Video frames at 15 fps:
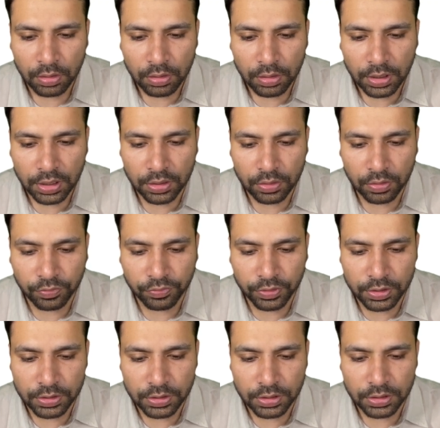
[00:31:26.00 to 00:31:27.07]
Atrophy
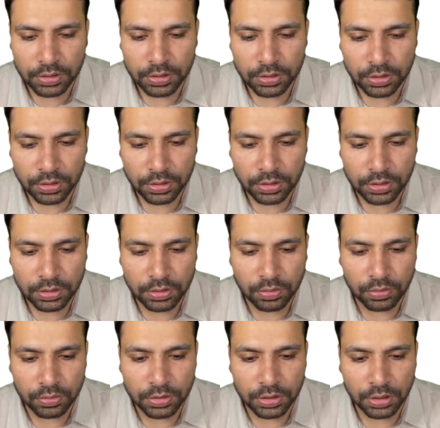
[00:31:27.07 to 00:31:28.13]
is this. This
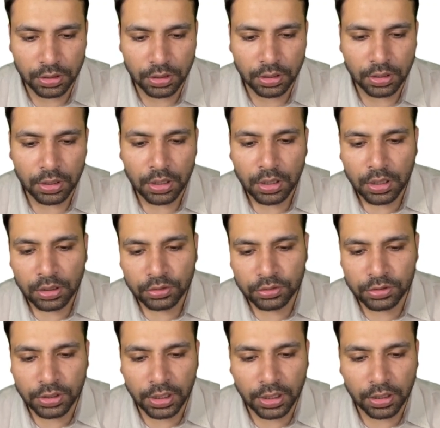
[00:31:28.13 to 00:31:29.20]
goes here. So
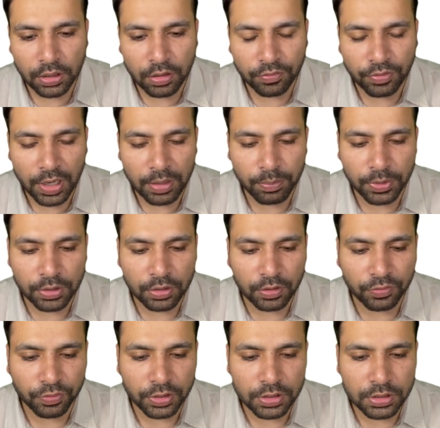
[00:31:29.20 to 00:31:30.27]
degree of
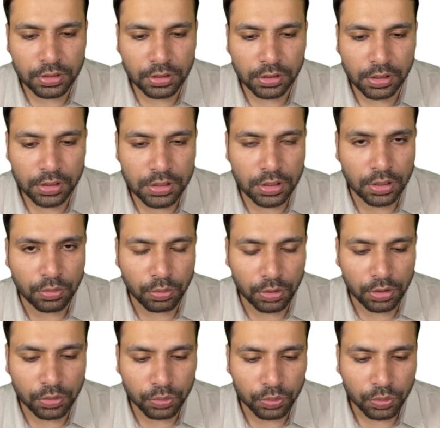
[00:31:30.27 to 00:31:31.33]
hypertrophy is equal
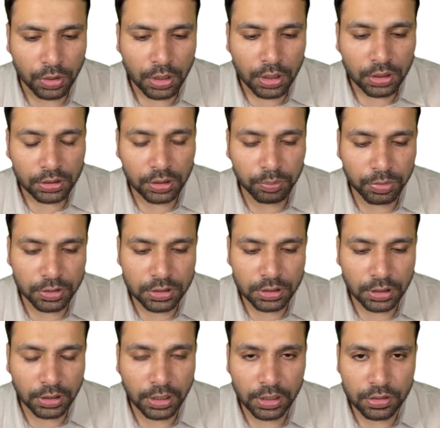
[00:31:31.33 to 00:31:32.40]
to the
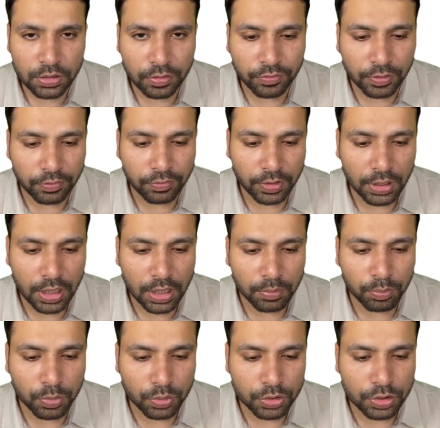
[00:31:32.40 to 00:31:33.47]
percentage of FLR
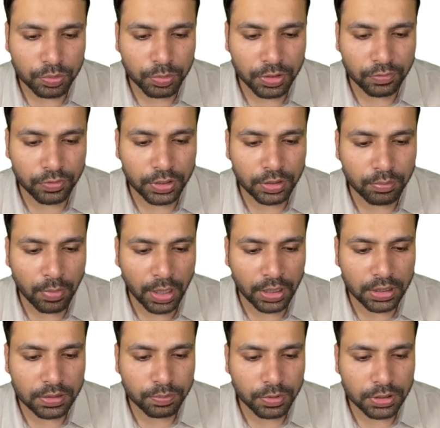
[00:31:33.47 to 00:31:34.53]
post PV
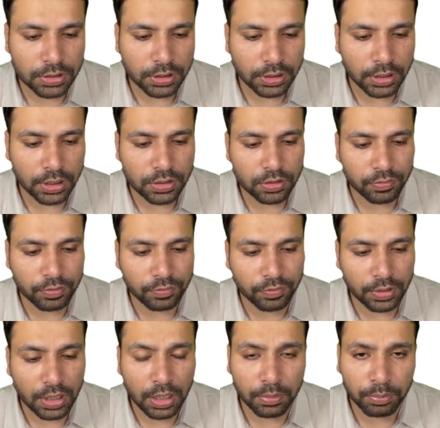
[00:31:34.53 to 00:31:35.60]
minus percentage of
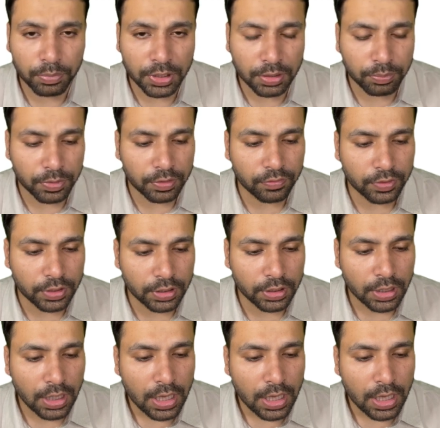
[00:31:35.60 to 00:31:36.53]
FLR pre PV.